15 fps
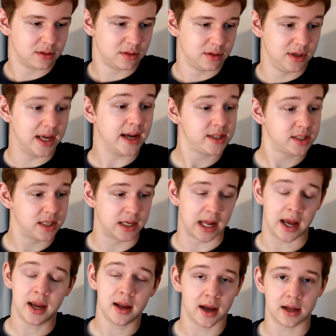
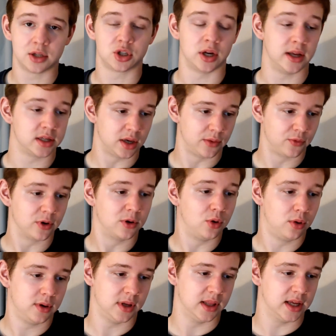yesterday, actually, as I'm
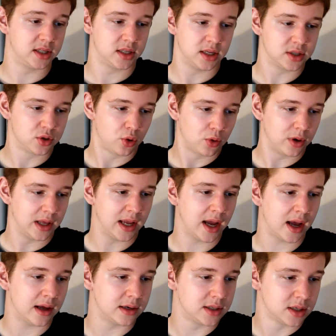recording this, and it's already
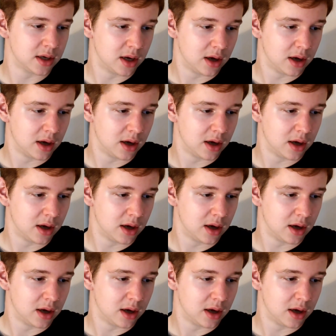had